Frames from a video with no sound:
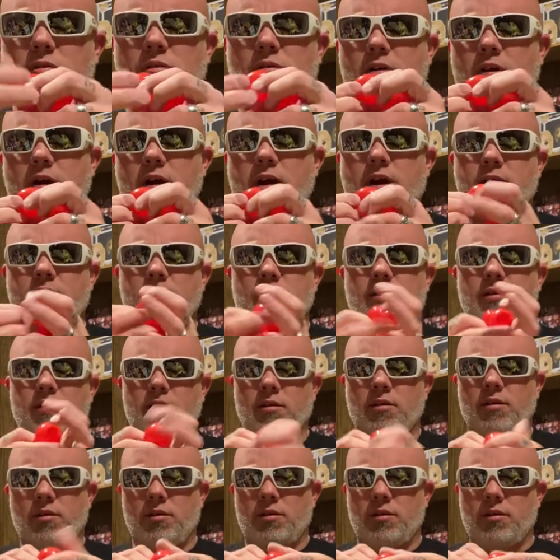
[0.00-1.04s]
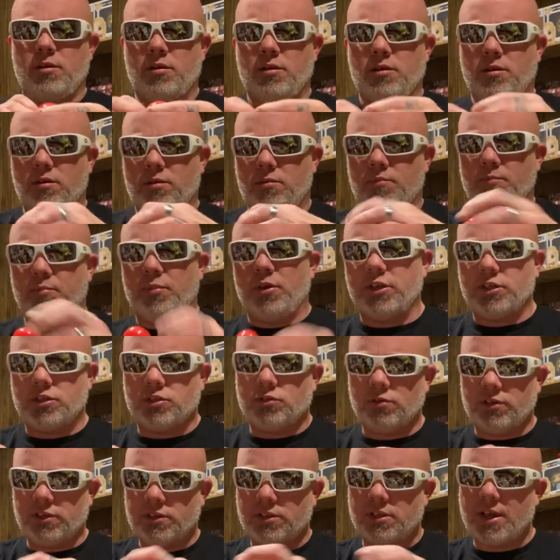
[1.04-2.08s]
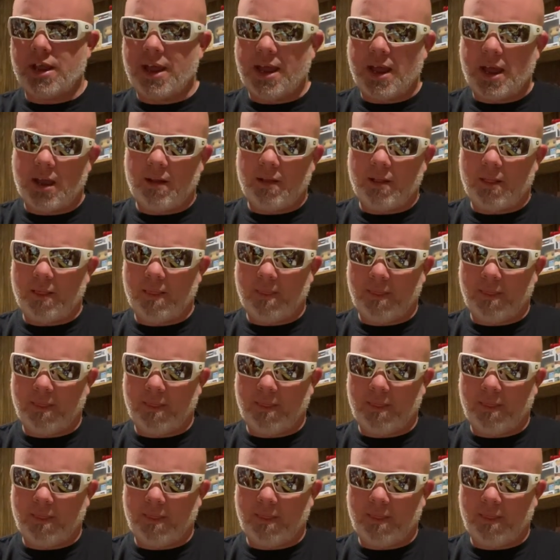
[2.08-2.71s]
all right? Pinch twist that,